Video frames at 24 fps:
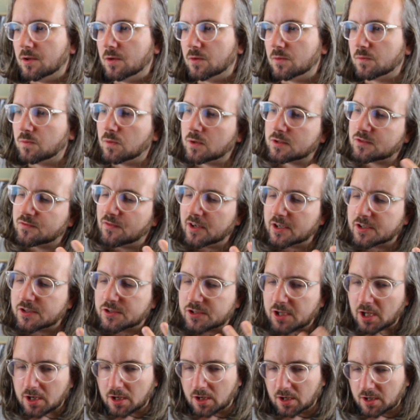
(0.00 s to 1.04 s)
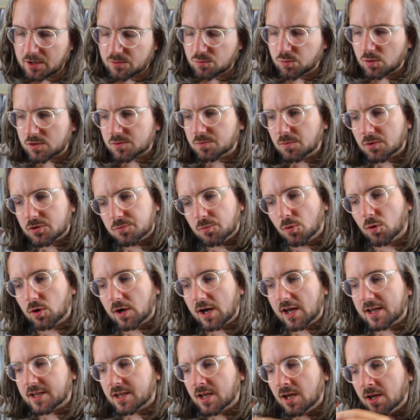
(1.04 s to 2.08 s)
it was very subtle. It was much more
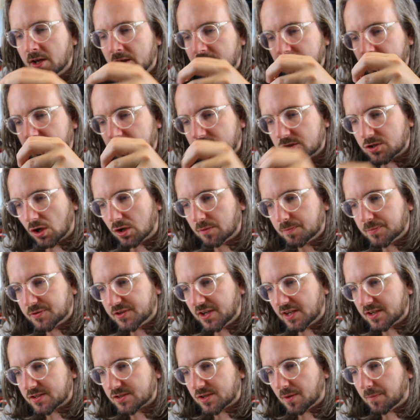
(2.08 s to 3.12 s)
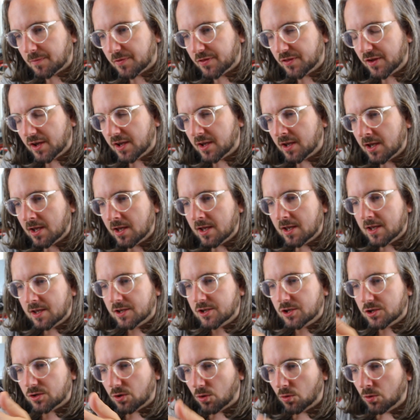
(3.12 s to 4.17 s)
like sculpting something.
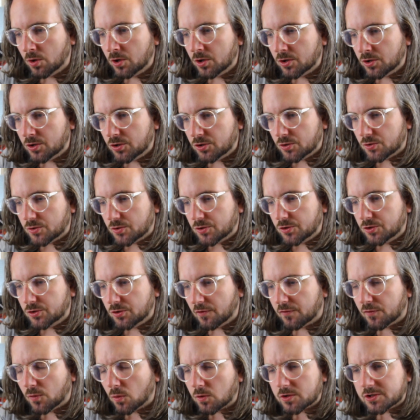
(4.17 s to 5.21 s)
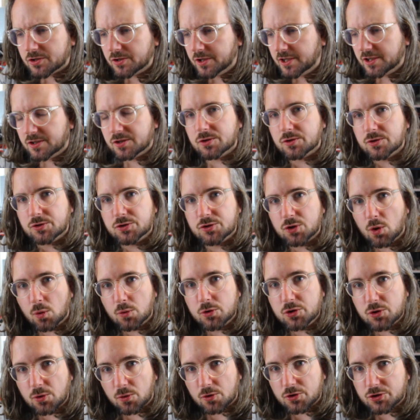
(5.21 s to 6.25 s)
Of course you need to
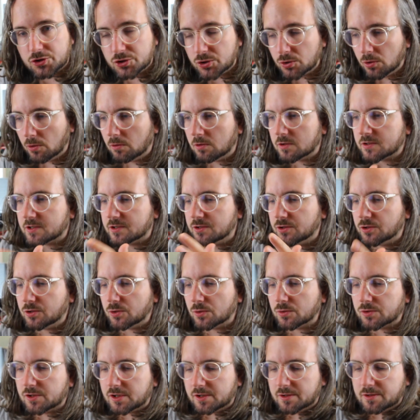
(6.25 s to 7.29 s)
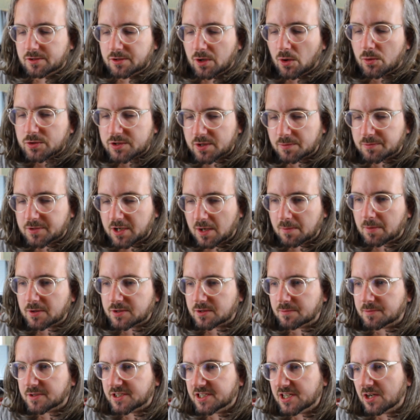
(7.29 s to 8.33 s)
know your tools and you need to know something about
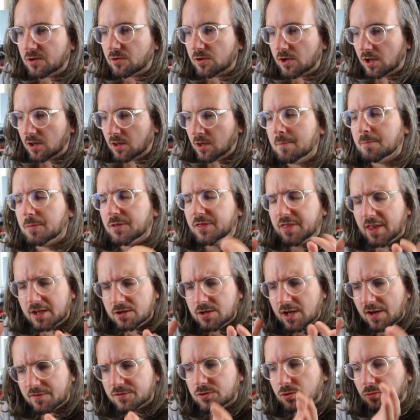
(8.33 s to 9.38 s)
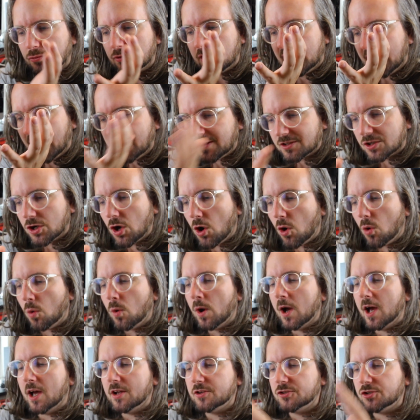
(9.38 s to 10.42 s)
the material, but then you have to let
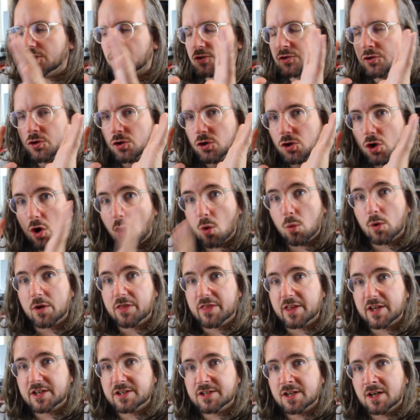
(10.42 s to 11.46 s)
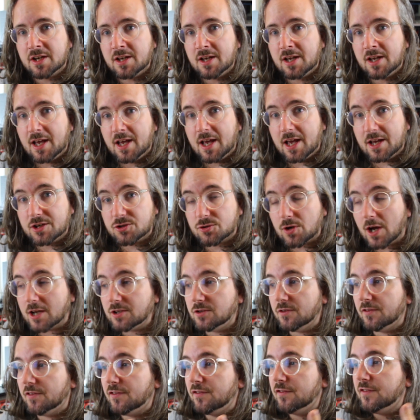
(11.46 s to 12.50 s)
go and just go with it and try
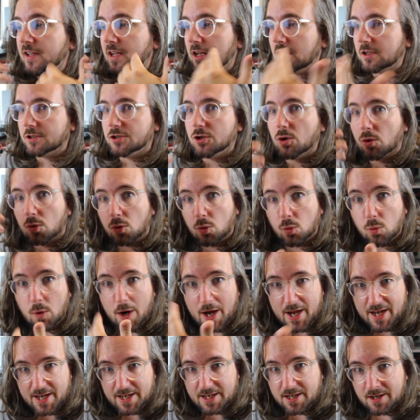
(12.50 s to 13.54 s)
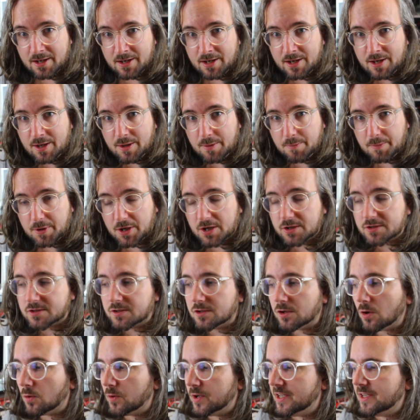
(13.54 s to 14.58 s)
to feel your way. Because it's
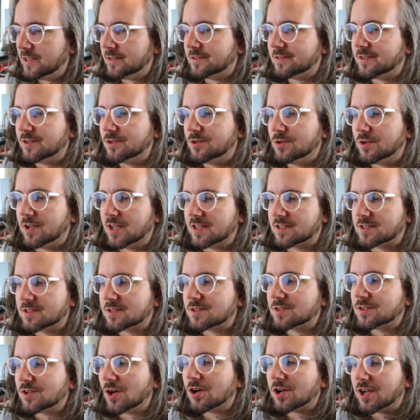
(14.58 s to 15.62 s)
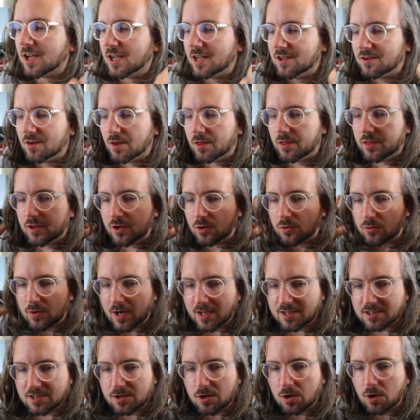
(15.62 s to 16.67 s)
so easy to get stuck in
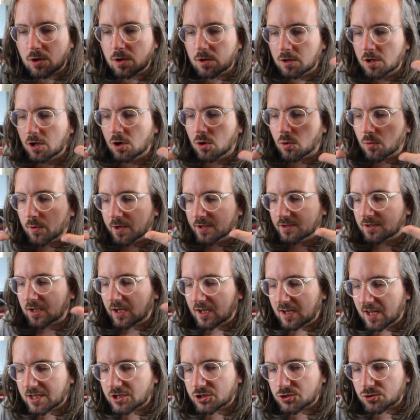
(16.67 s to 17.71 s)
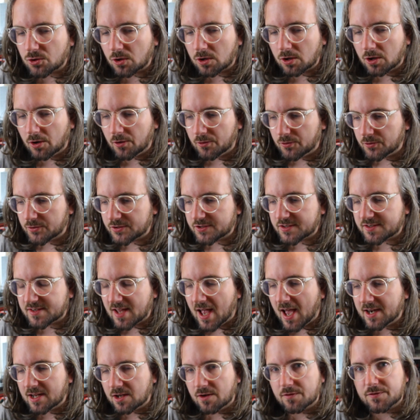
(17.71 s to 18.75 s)
theoretical or intellectual
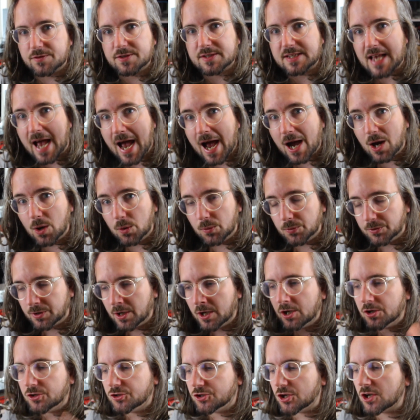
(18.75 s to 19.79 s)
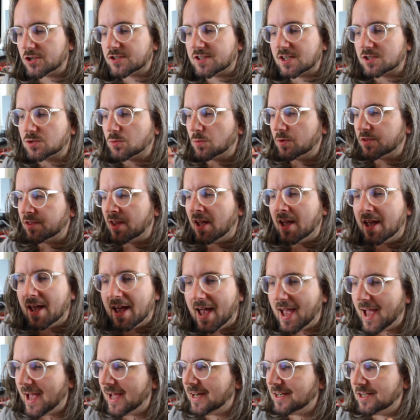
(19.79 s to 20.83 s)
understanding of sound, just as with
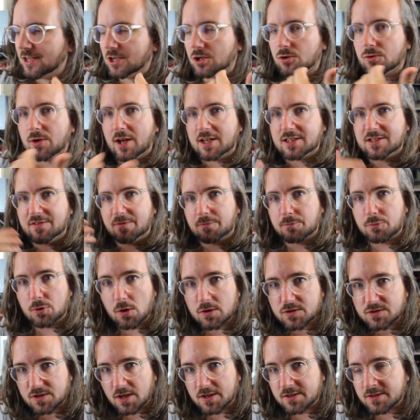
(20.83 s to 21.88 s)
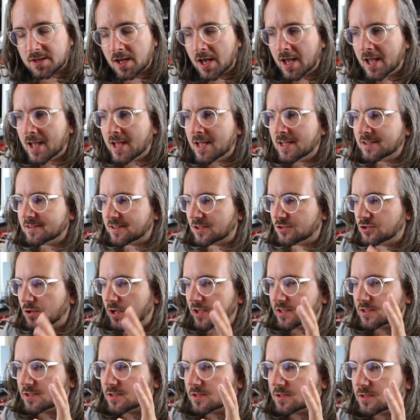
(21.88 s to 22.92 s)
any creative process, that you
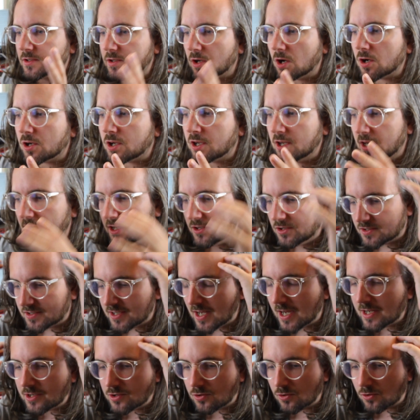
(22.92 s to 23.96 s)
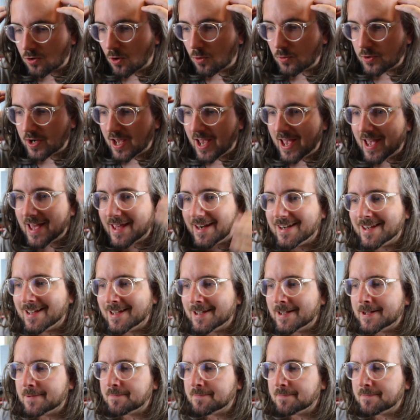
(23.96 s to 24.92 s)
get stuck inside your own head